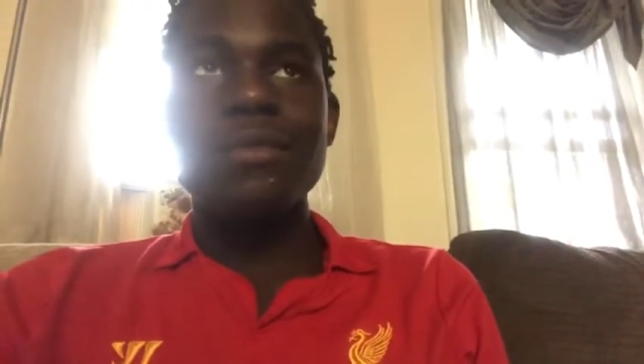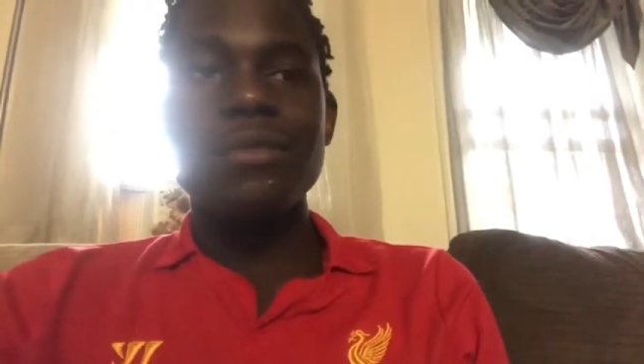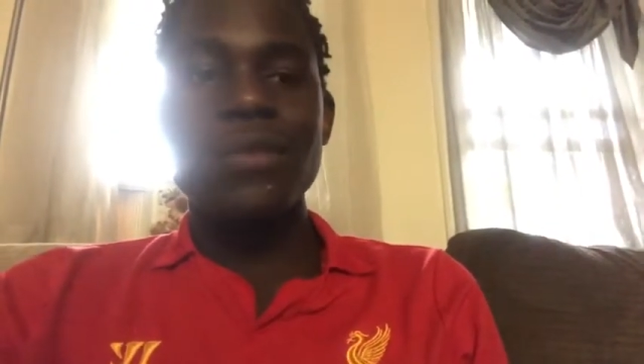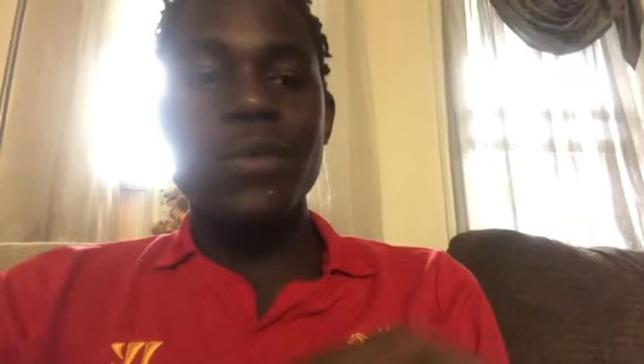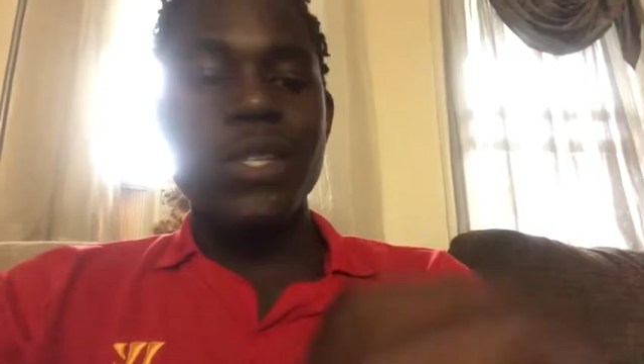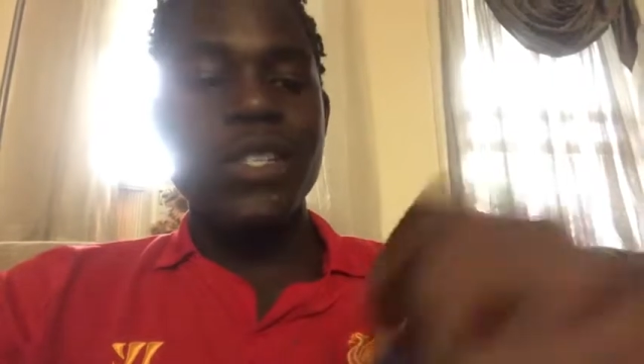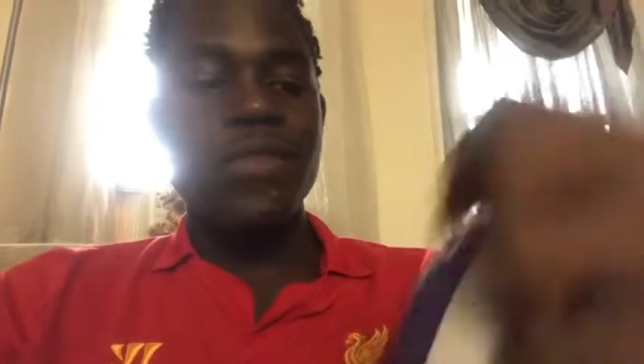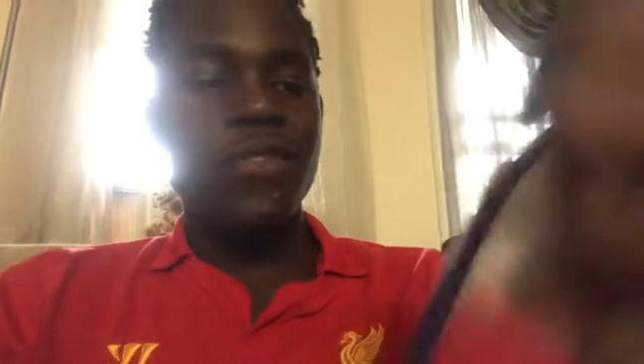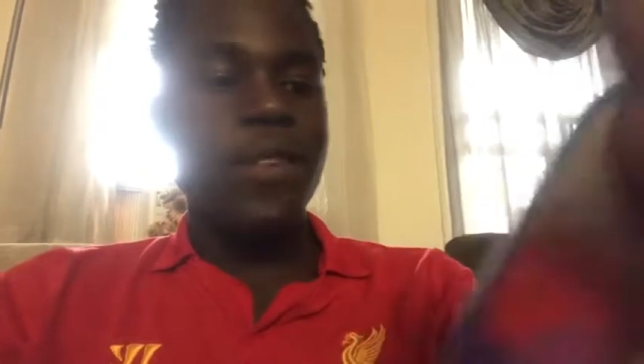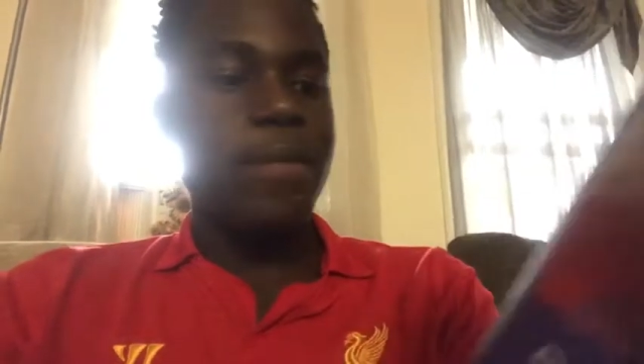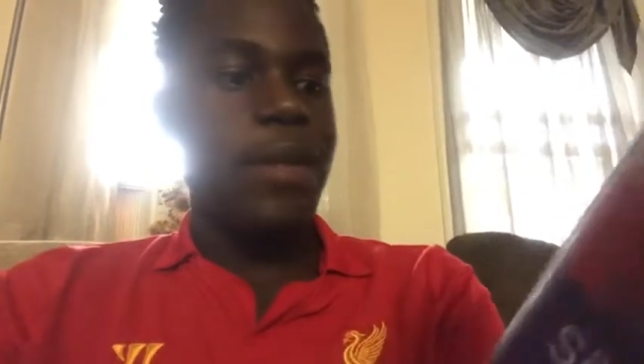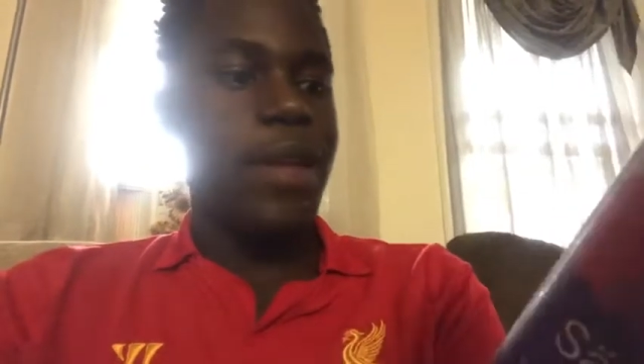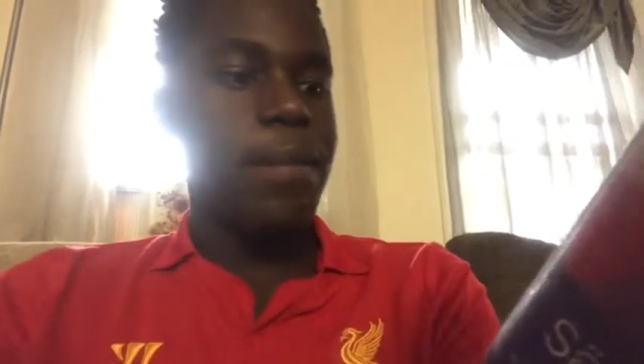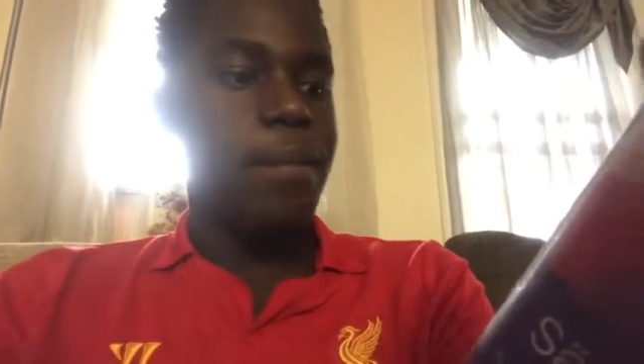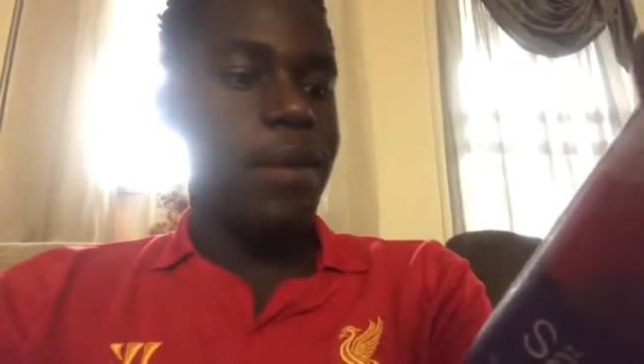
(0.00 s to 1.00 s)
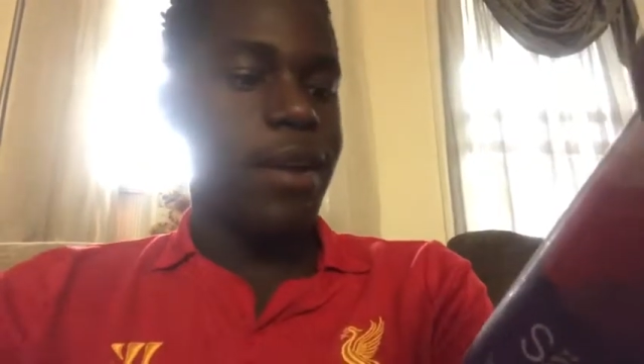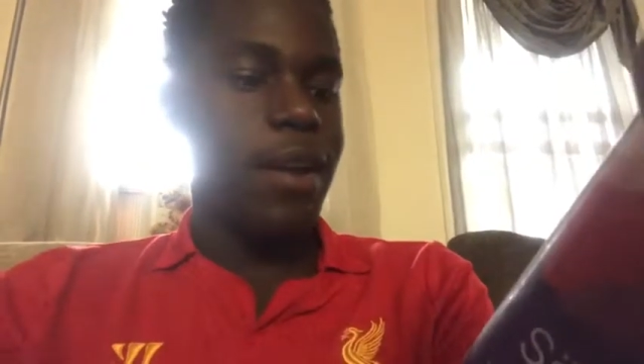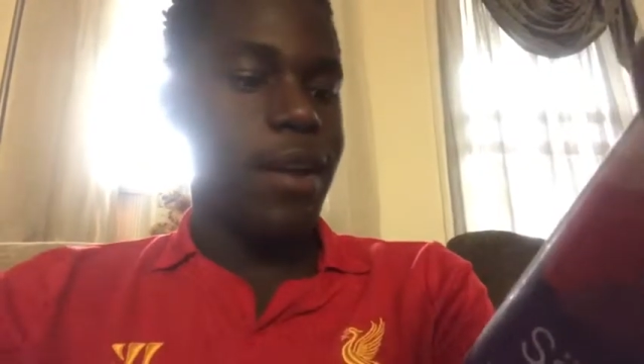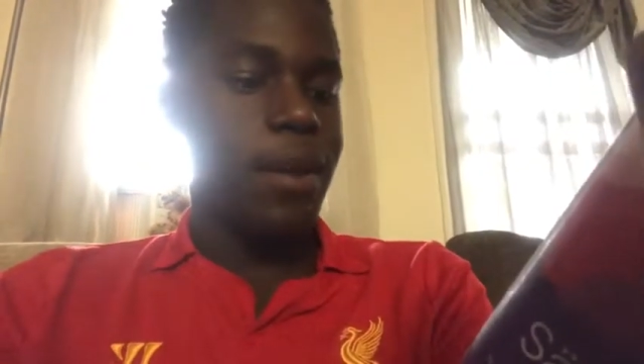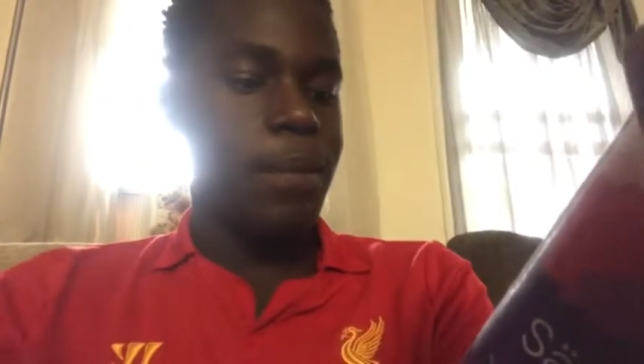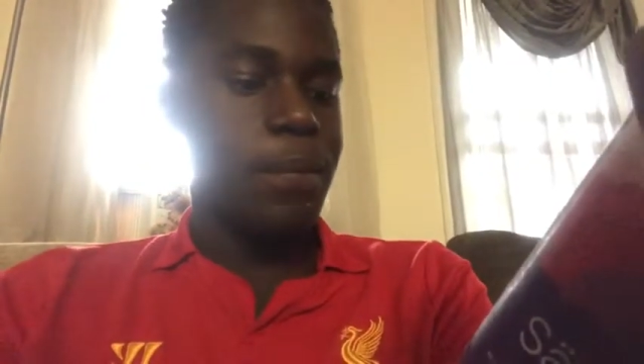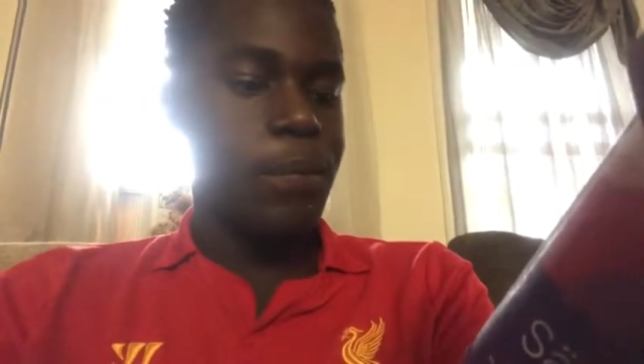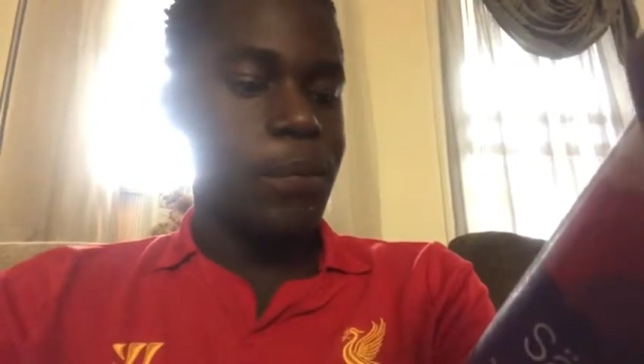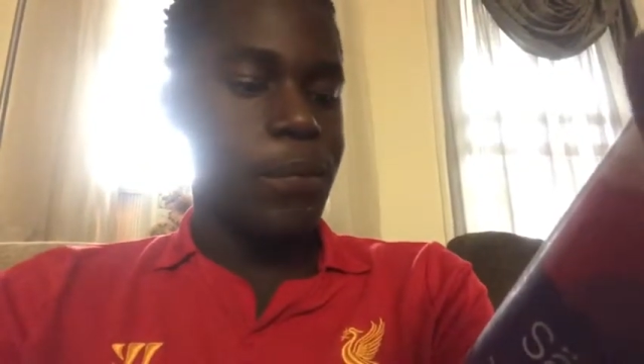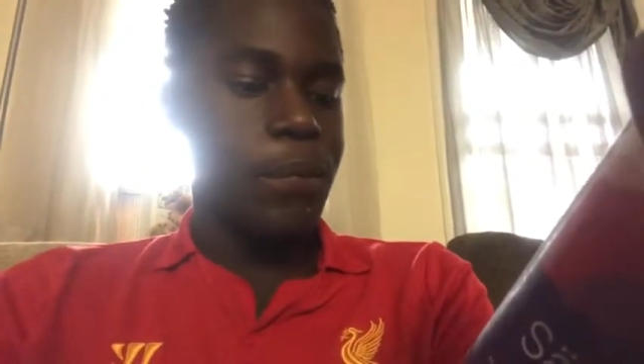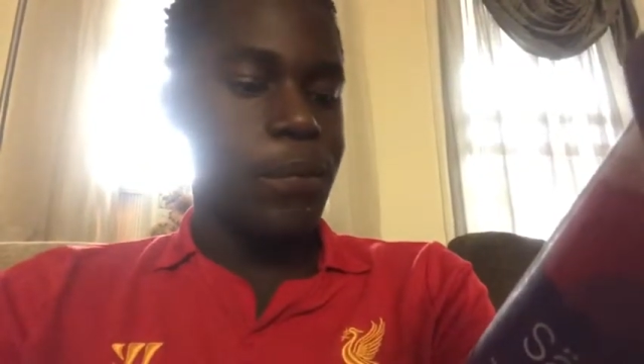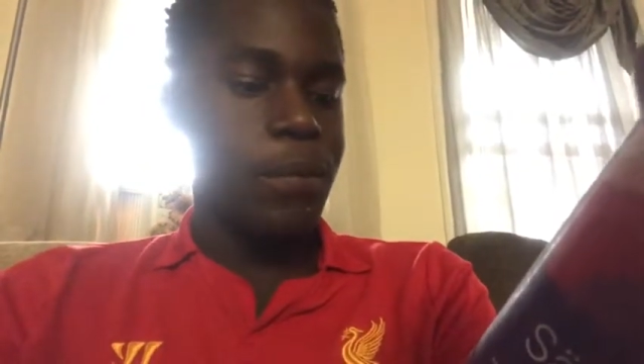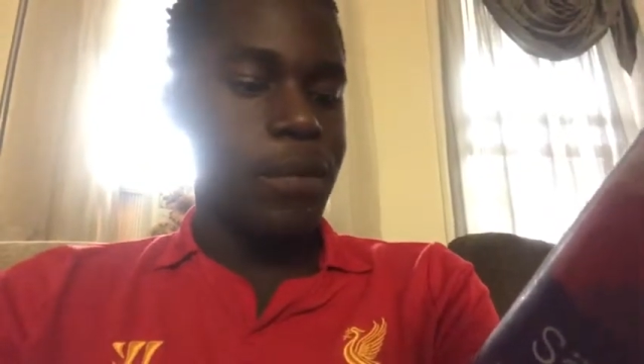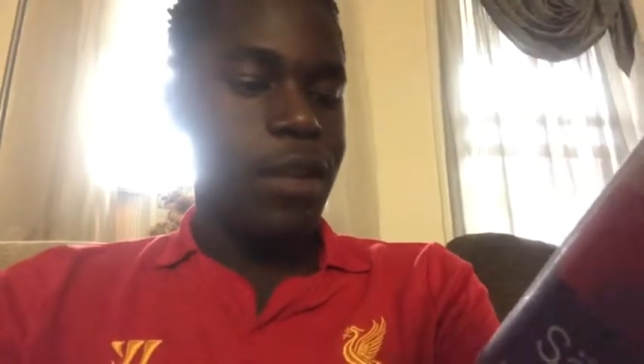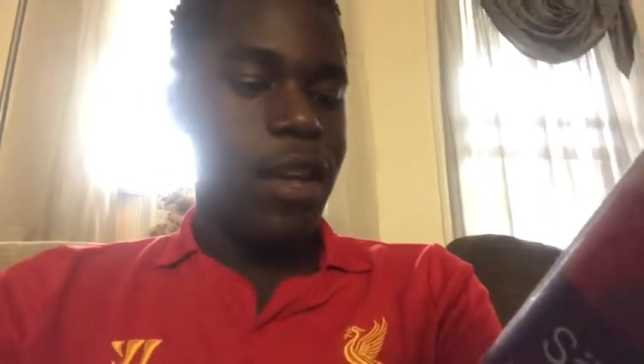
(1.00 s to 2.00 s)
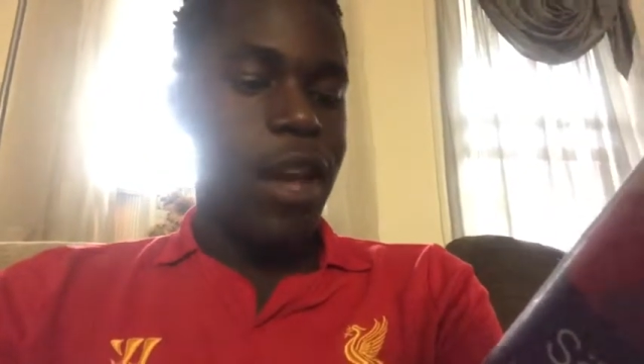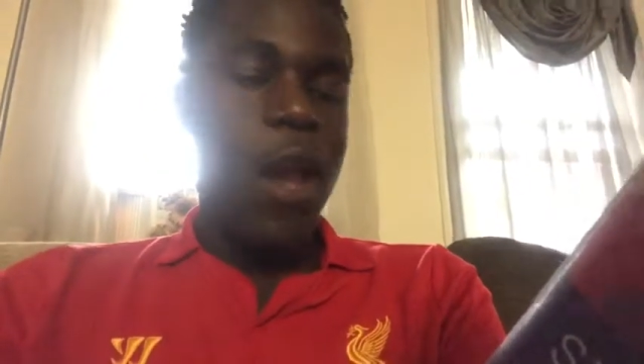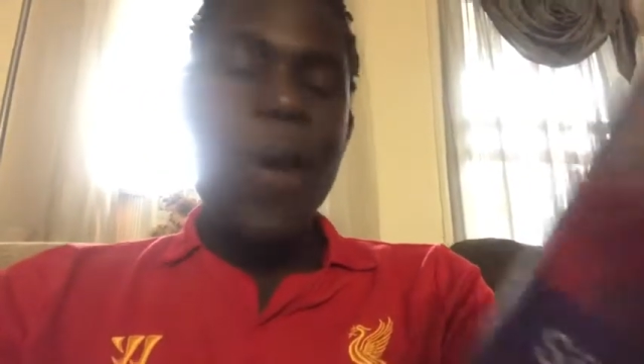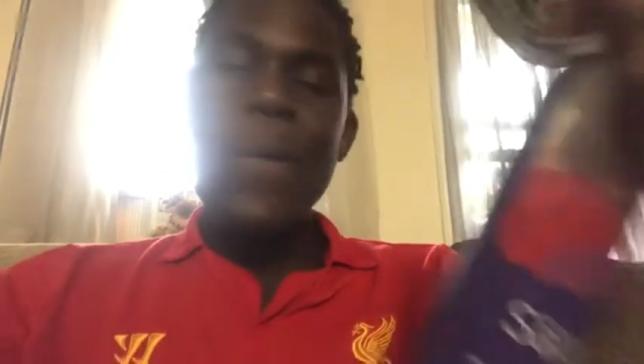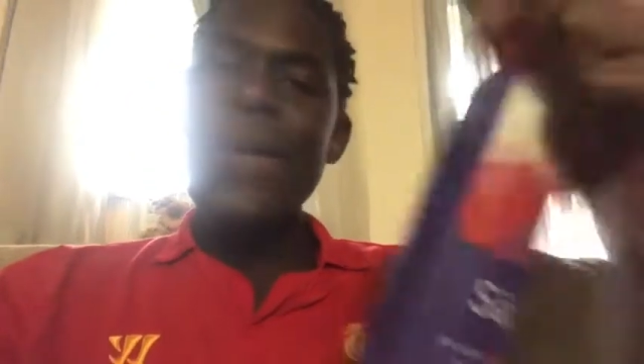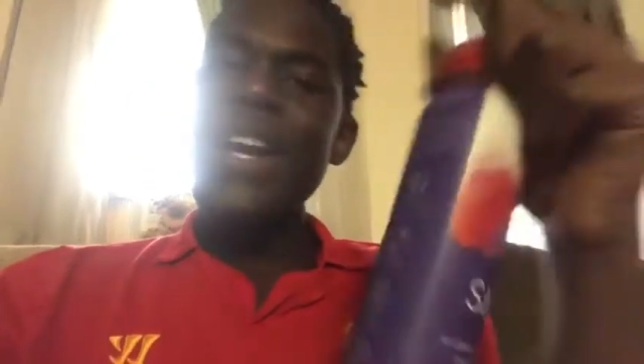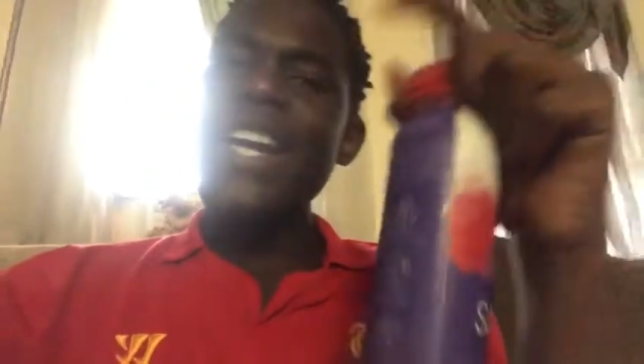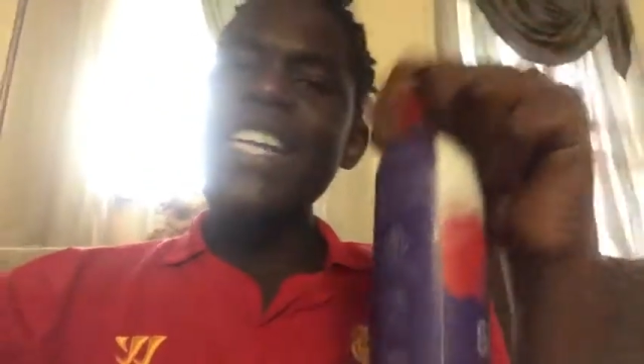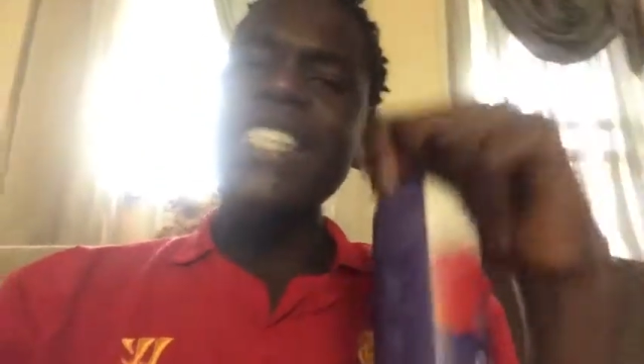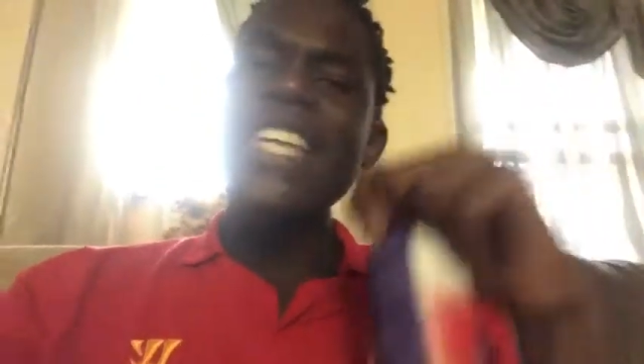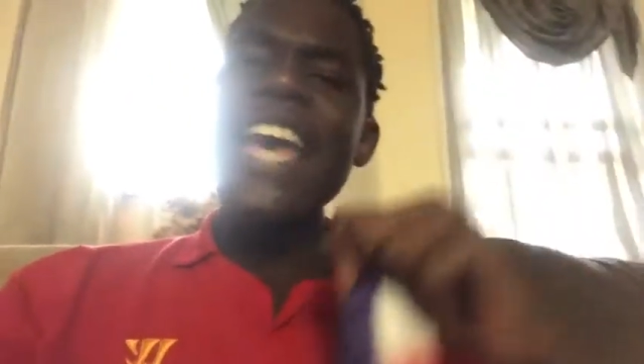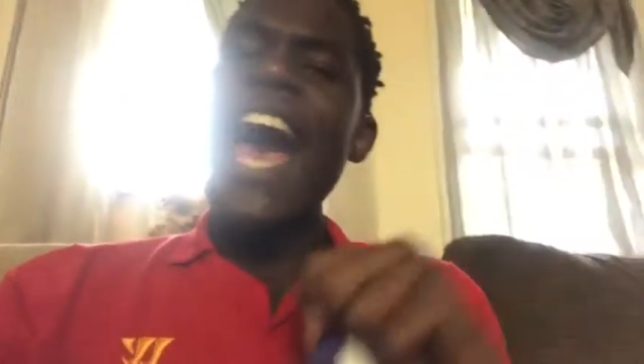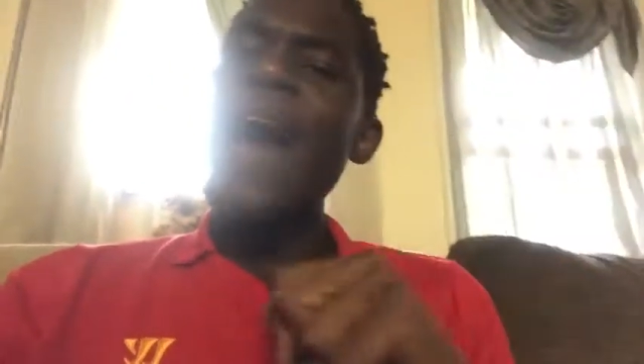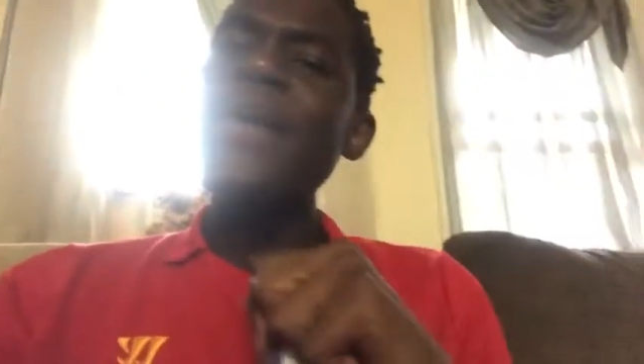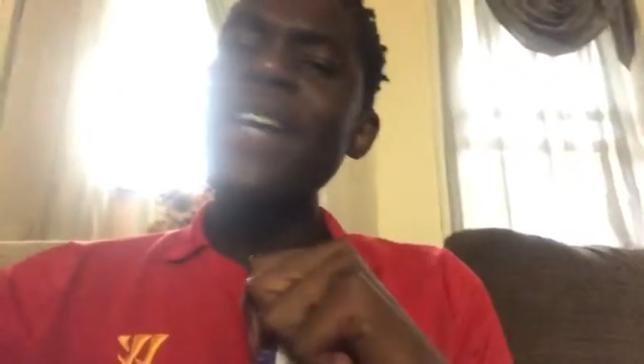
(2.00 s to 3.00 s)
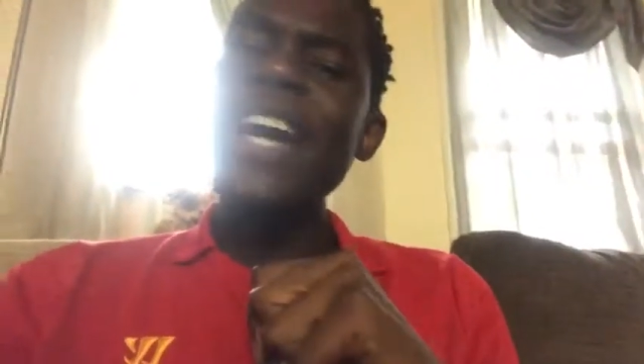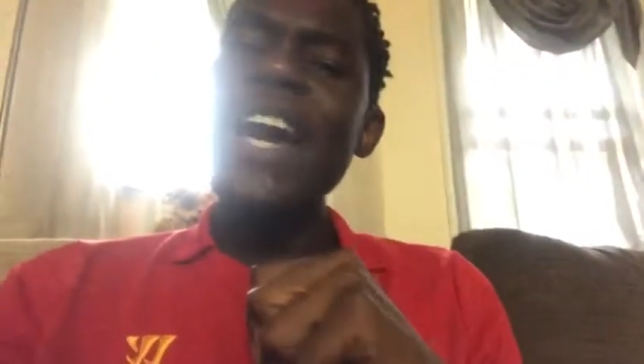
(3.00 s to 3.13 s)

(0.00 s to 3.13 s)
It wasn't for me, but um, we're gonna see how it